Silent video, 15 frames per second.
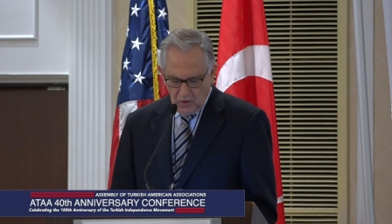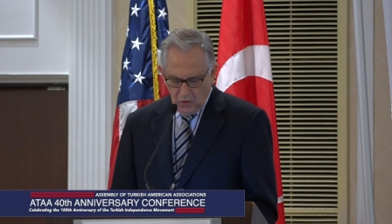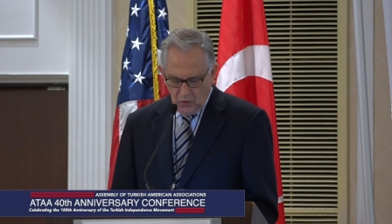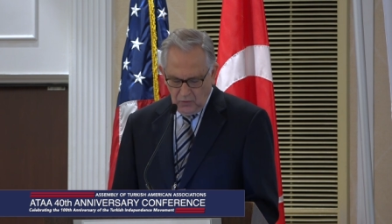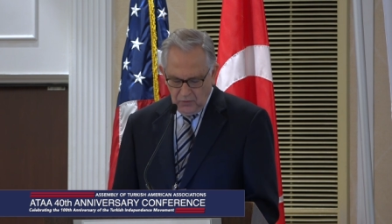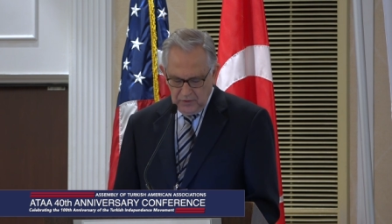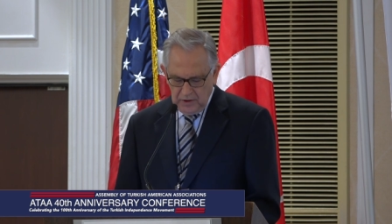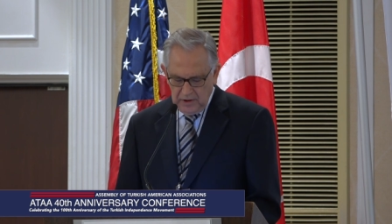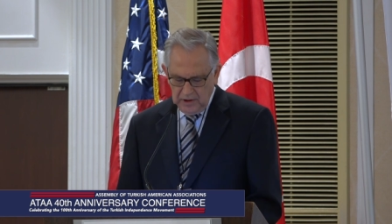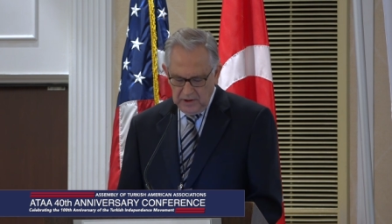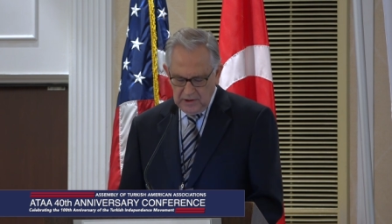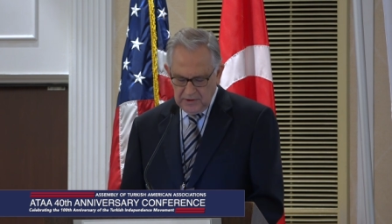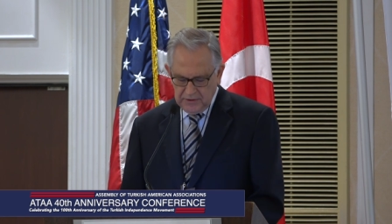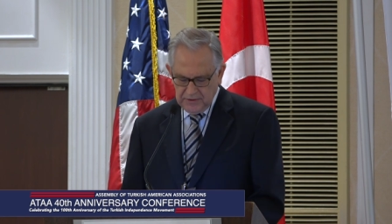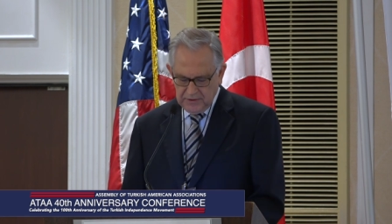Over the
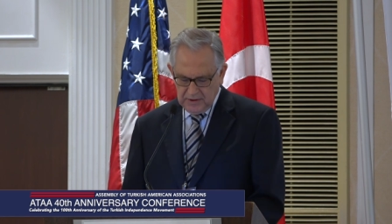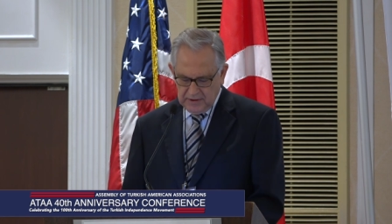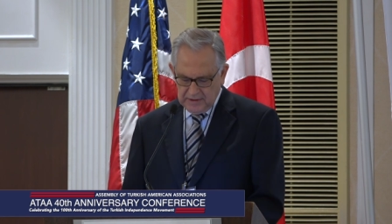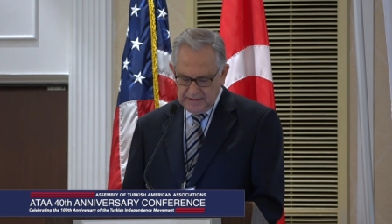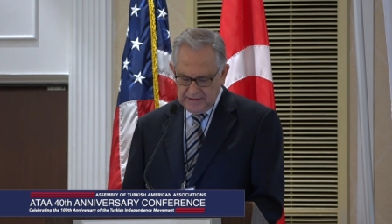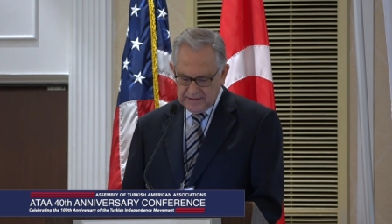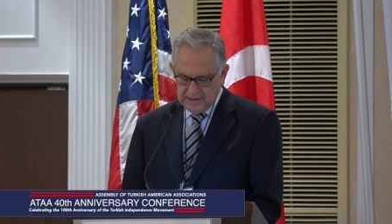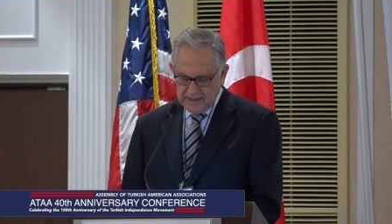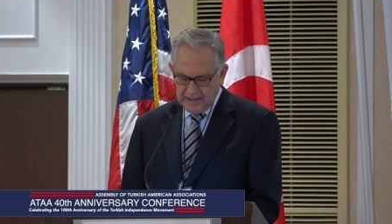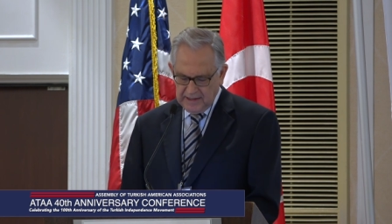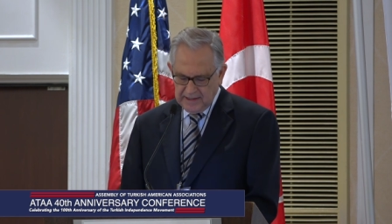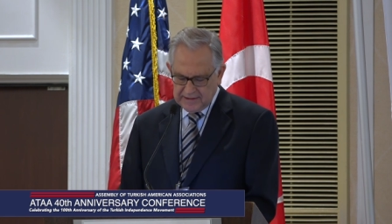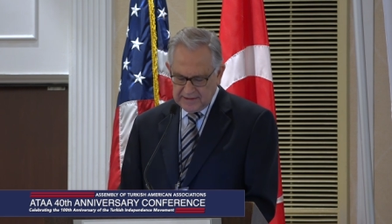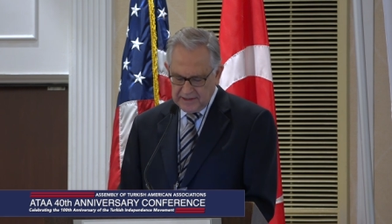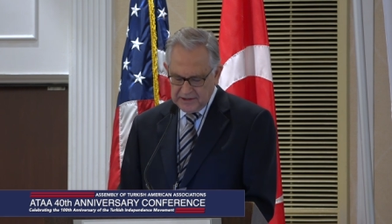years, this site
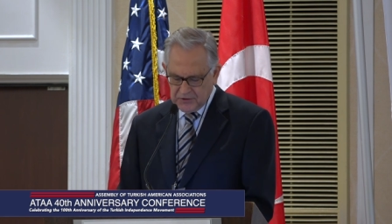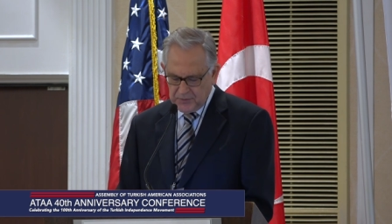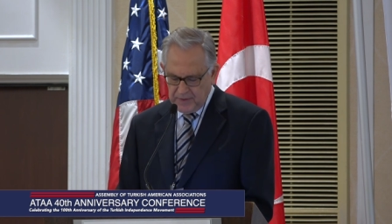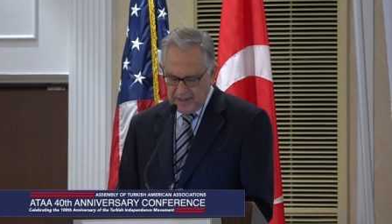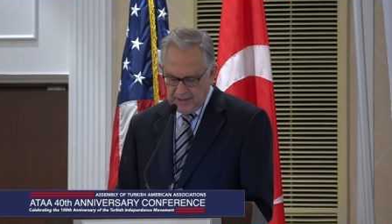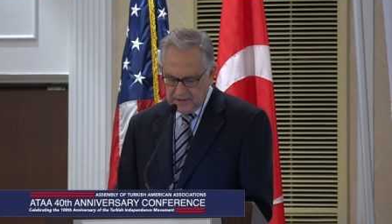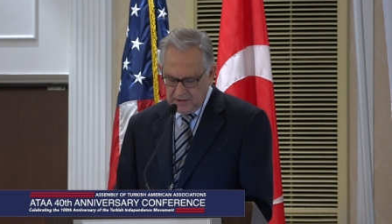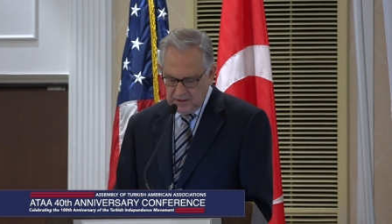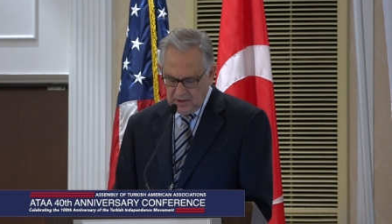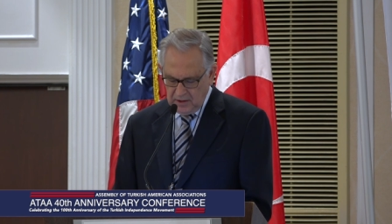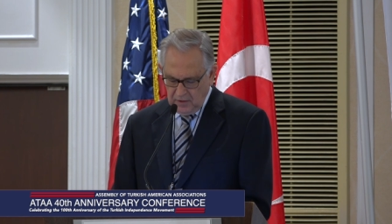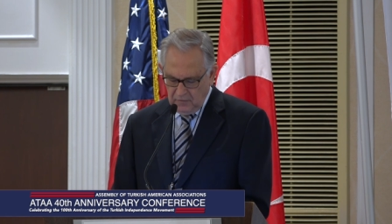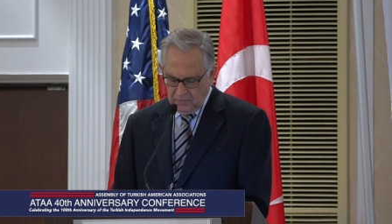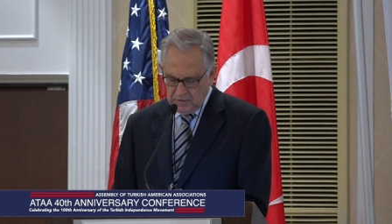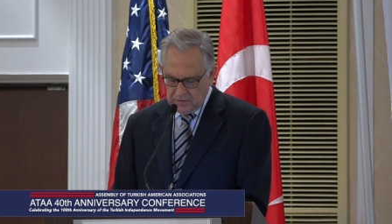has expanded
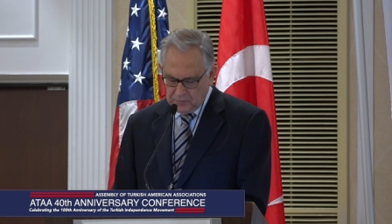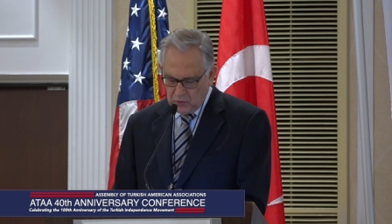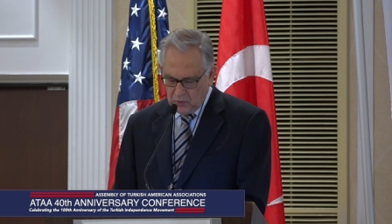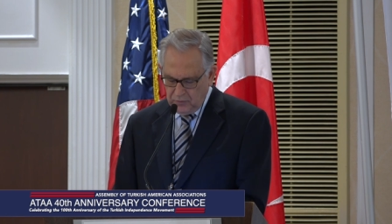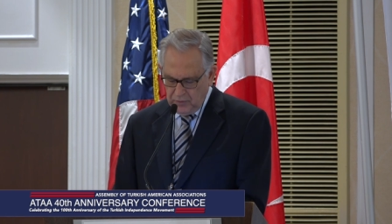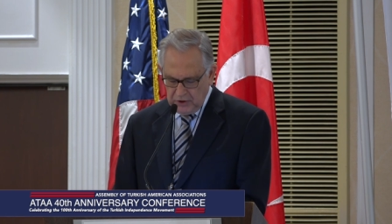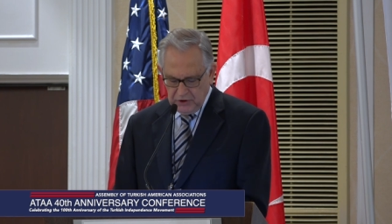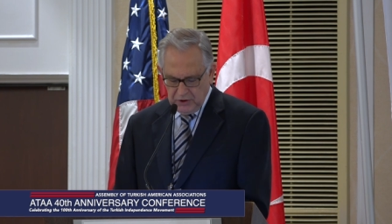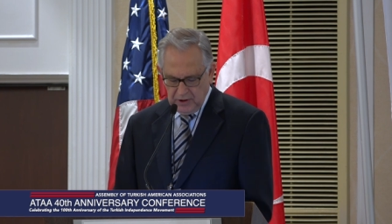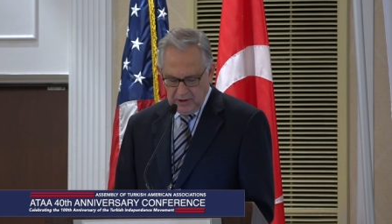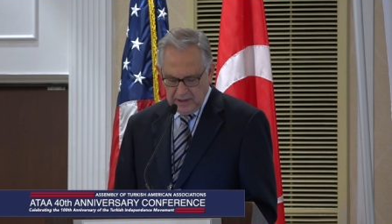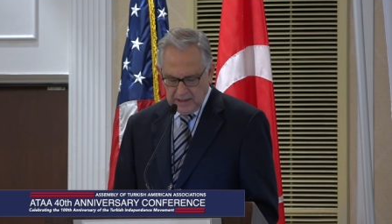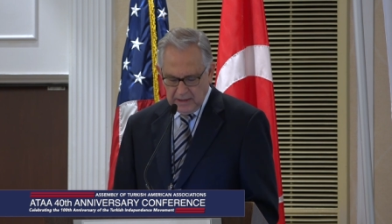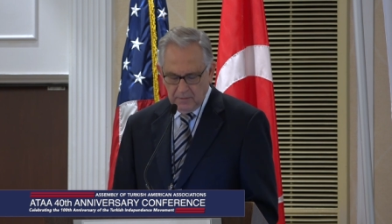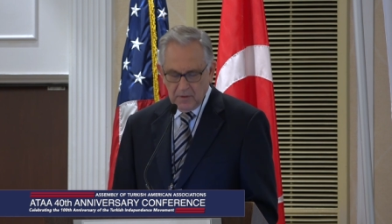with professional
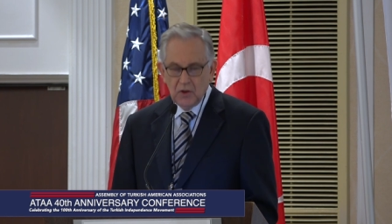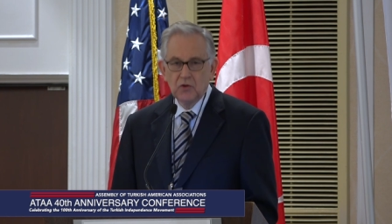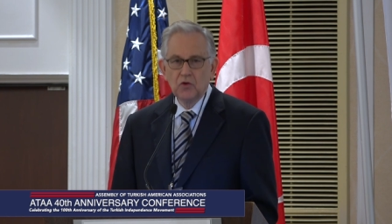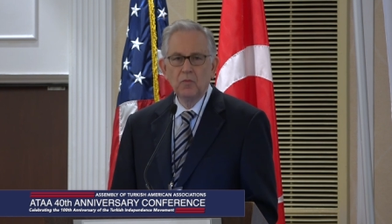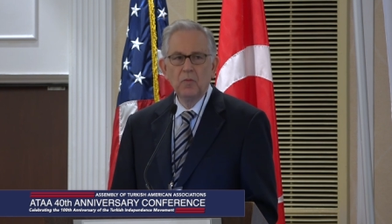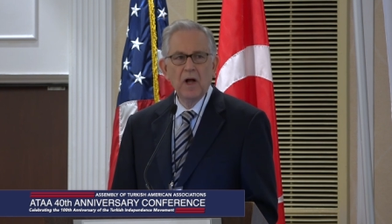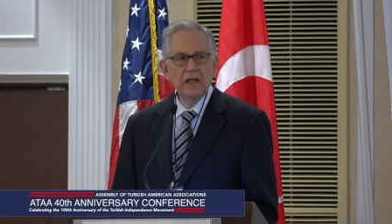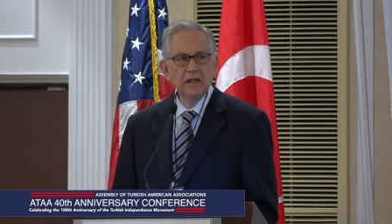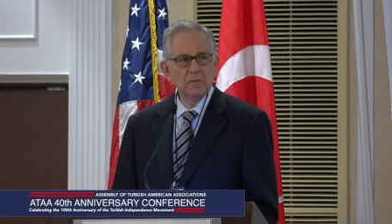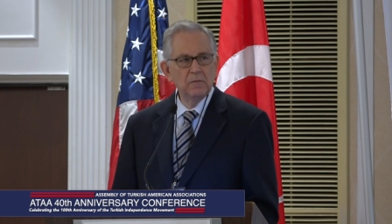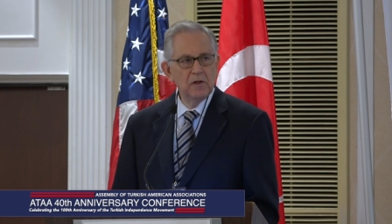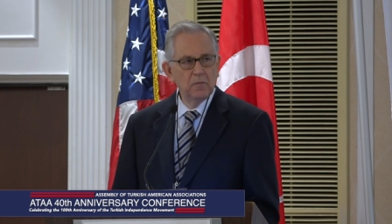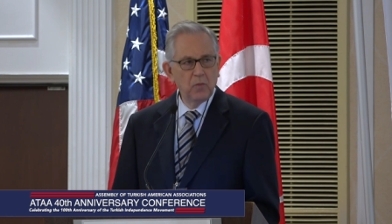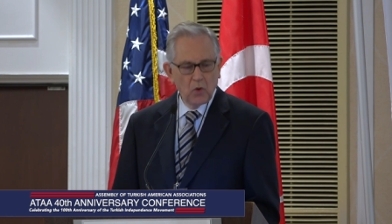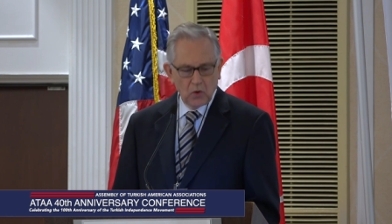help to
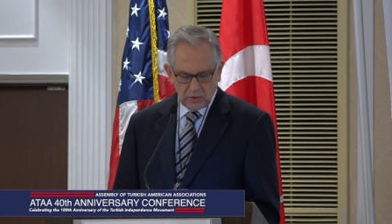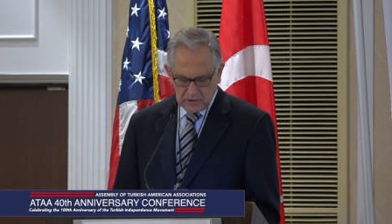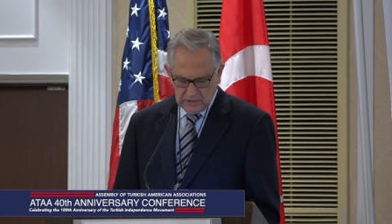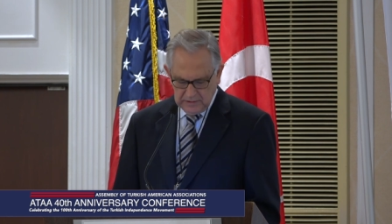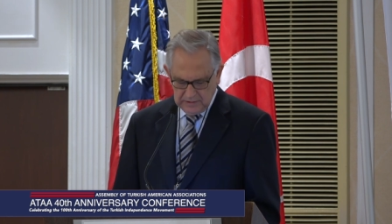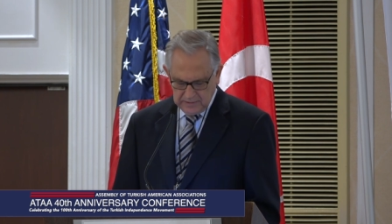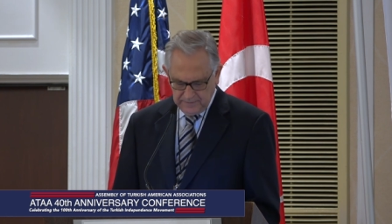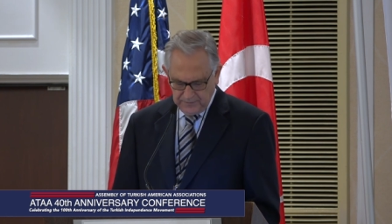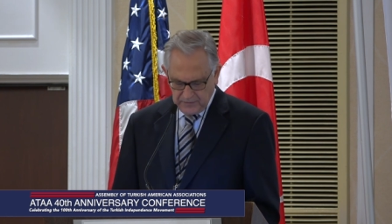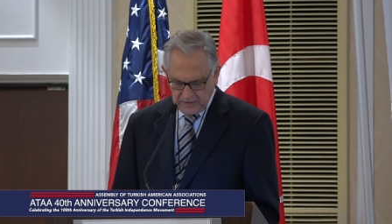multiple portals,